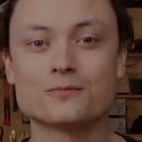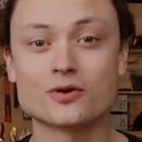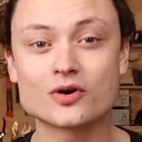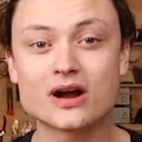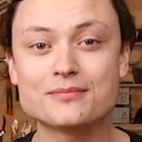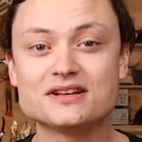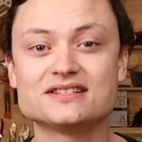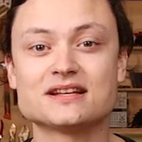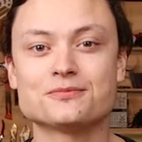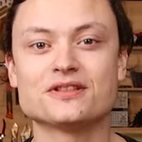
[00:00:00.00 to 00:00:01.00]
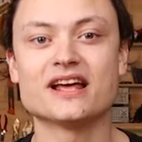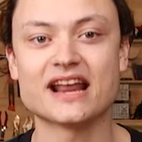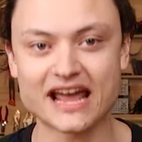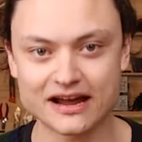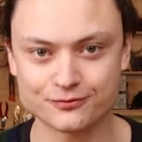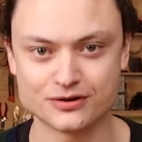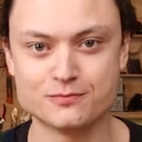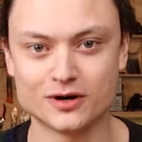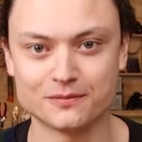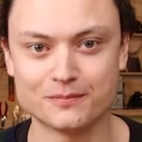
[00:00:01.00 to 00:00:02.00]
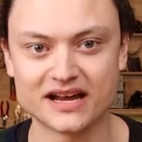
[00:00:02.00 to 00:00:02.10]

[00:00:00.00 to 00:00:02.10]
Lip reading: Programming is something that every modern